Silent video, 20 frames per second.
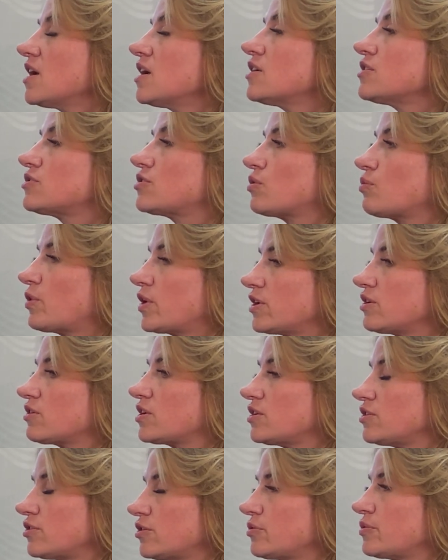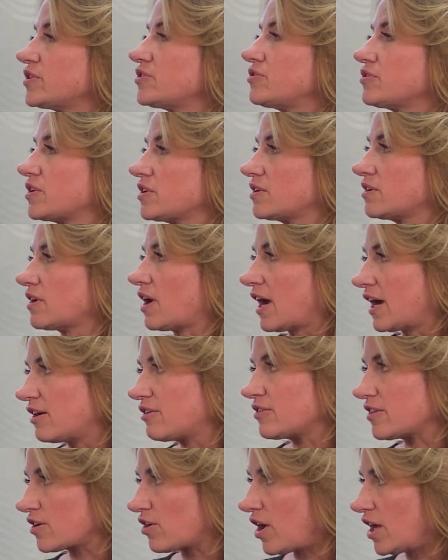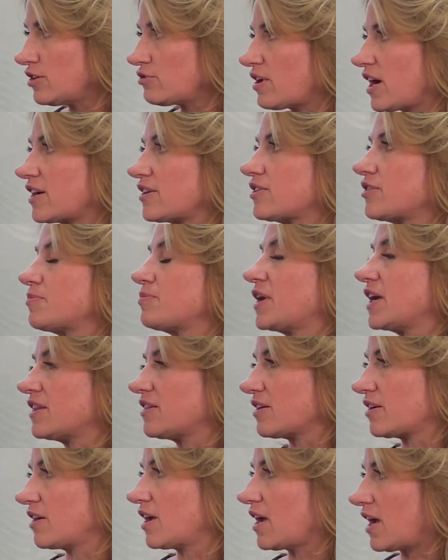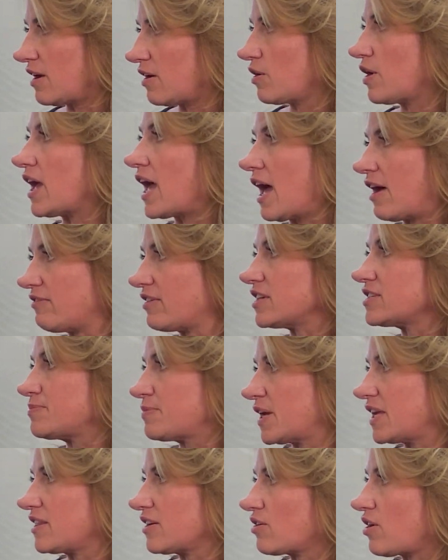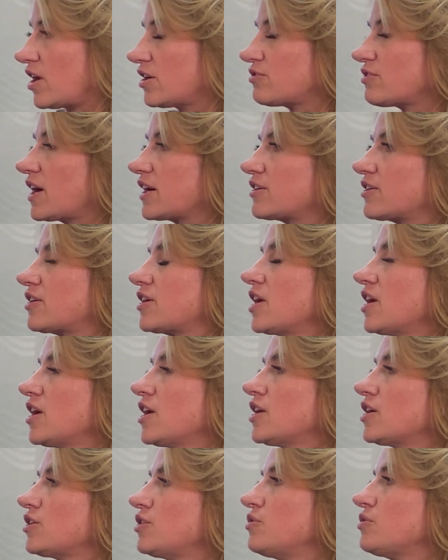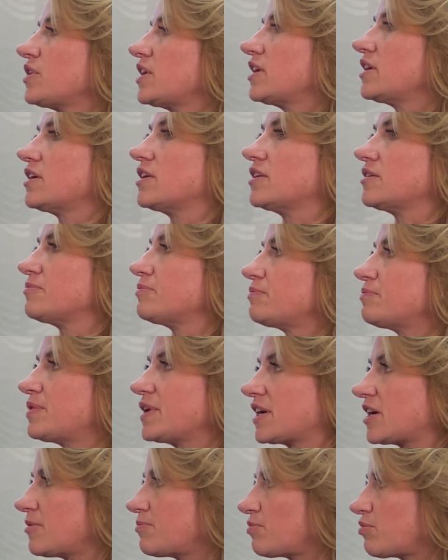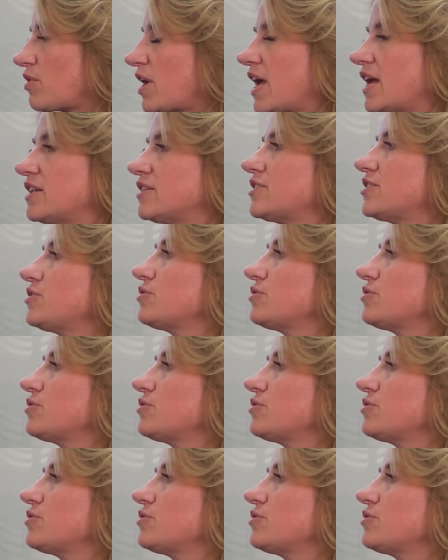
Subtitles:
So what you can do is you can hire the contractor, have us pay the contractor. You can pick up rent.